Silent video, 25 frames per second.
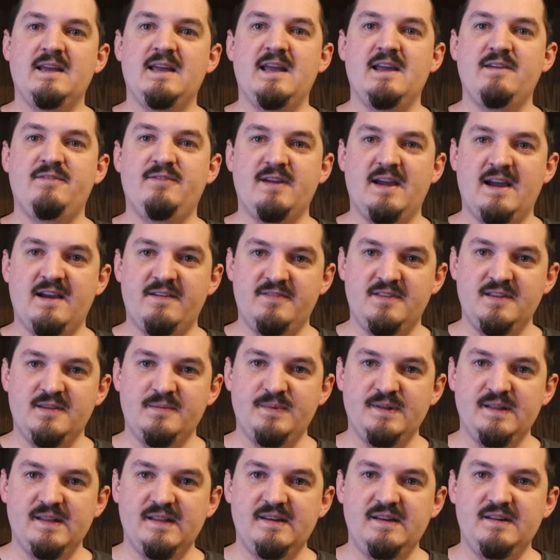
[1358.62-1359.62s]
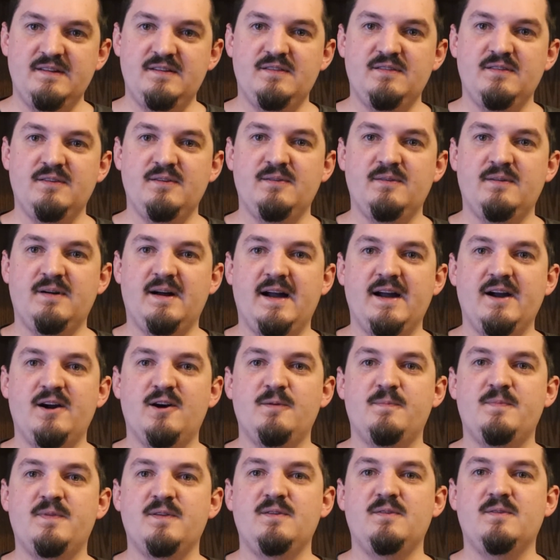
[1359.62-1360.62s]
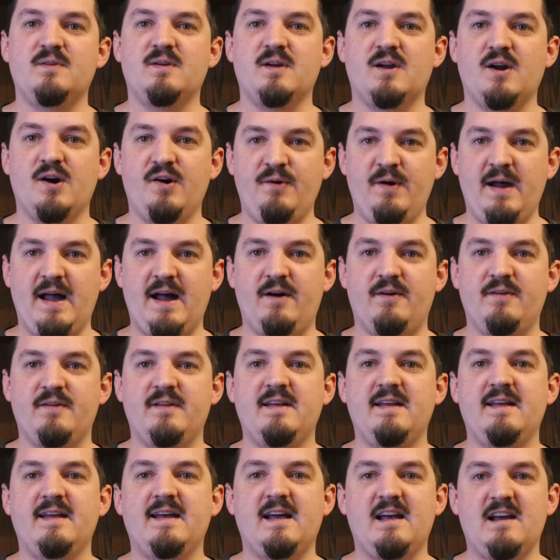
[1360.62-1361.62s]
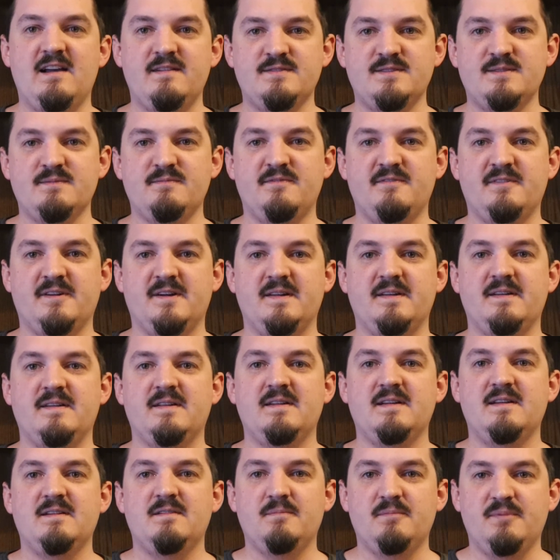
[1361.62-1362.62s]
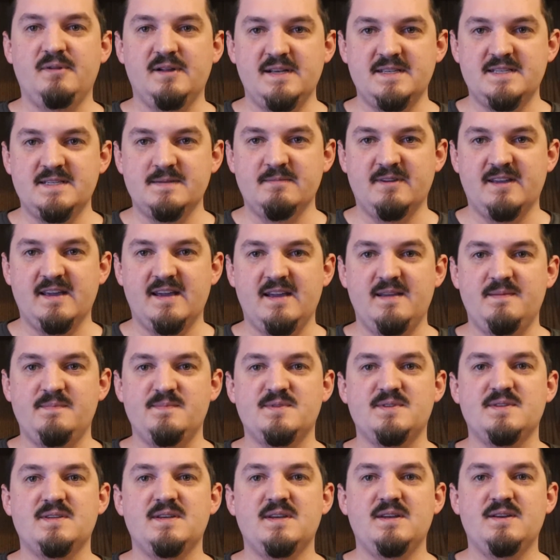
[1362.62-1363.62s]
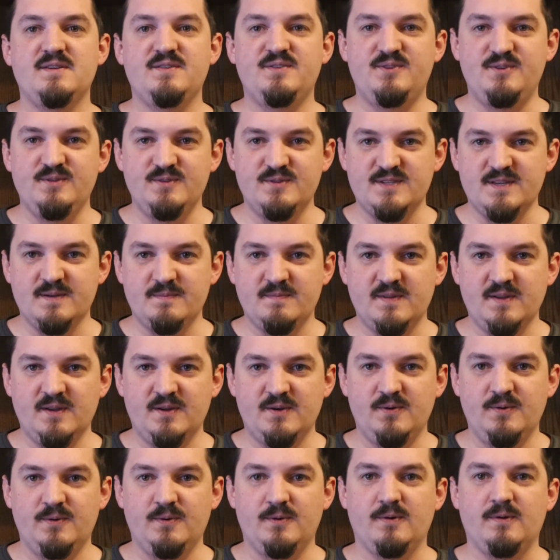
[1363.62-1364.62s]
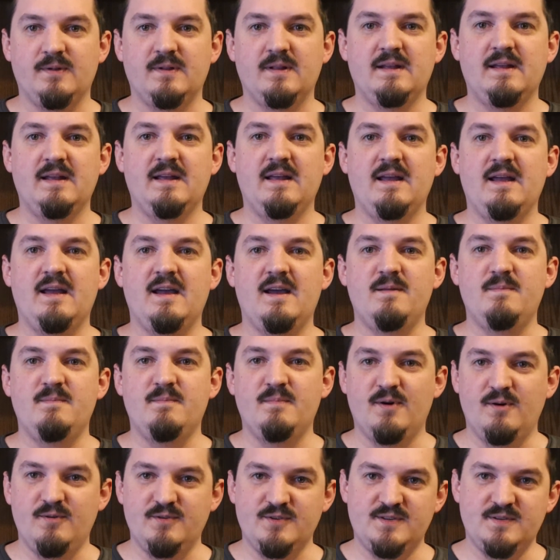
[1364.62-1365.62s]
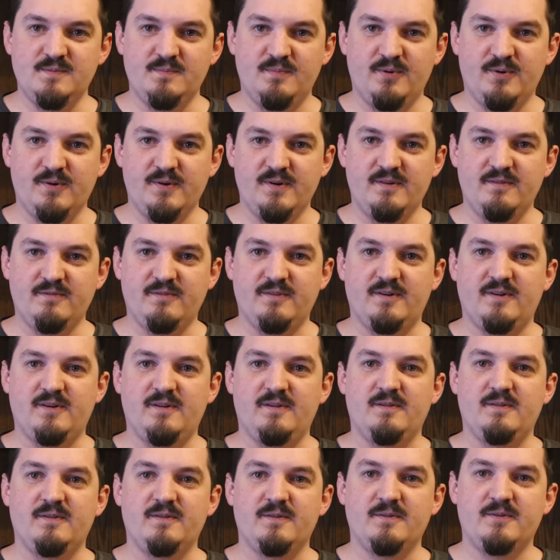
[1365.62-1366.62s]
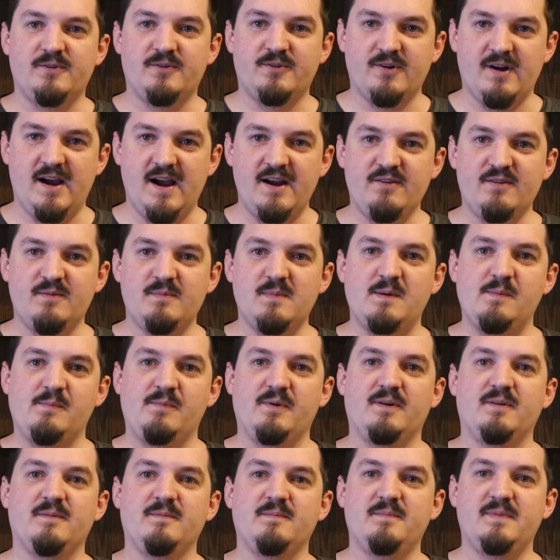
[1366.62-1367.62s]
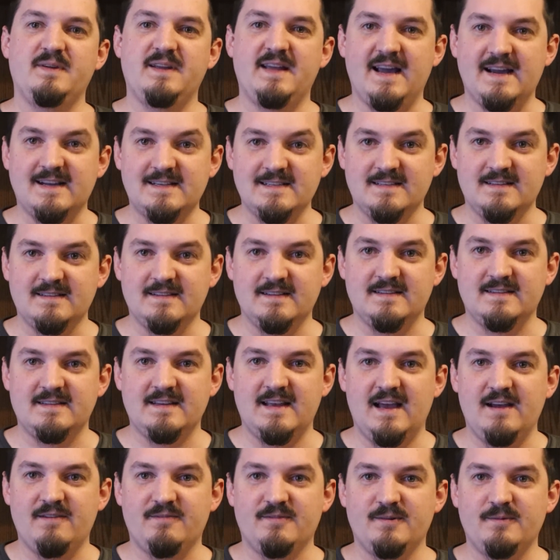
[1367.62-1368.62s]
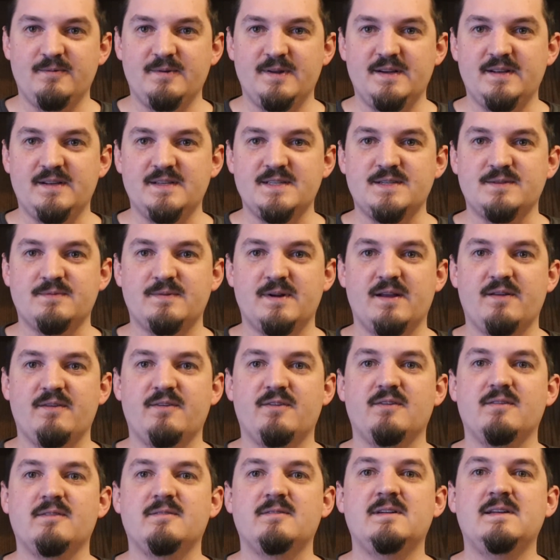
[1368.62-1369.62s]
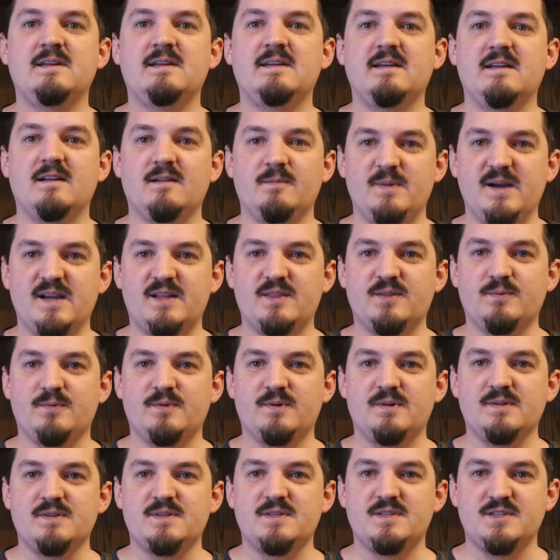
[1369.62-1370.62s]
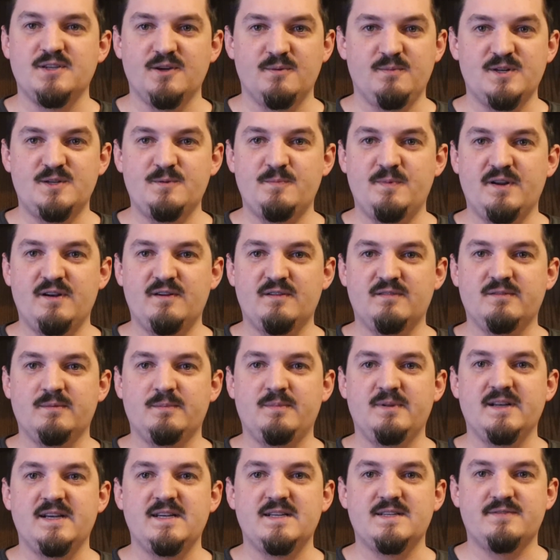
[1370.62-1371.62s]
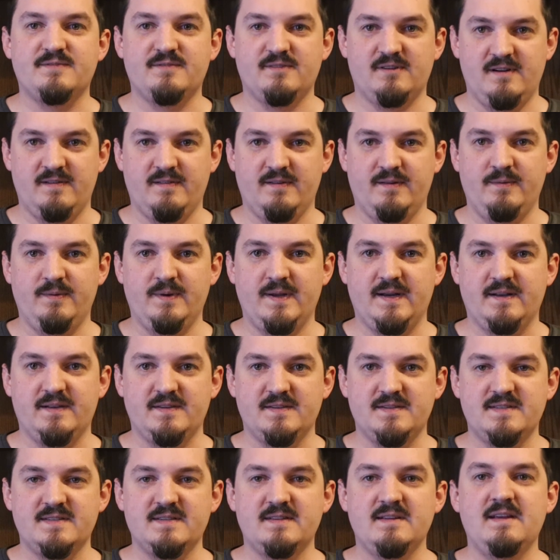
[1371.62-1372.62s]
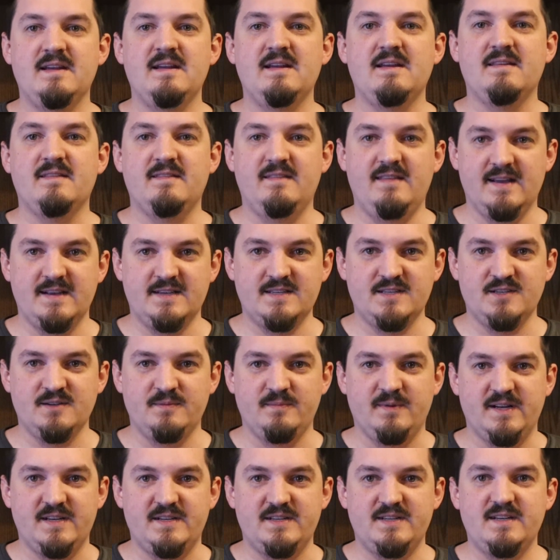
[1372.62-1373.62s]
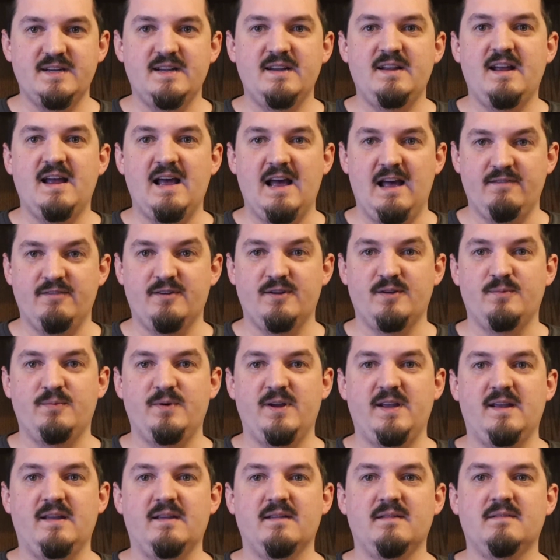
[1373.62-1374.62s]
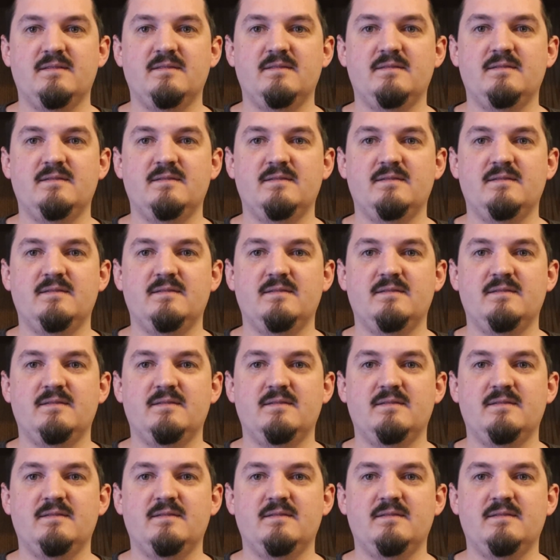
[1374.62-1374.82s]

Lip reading: If you have the ability to, I hope that you can go out, have some fun, play some games, do something cool, and most important of all, try and remember, be excellent to everyone else around you. It'll make the world so much better of a place for everyone else. Thanks so much. Have a good week.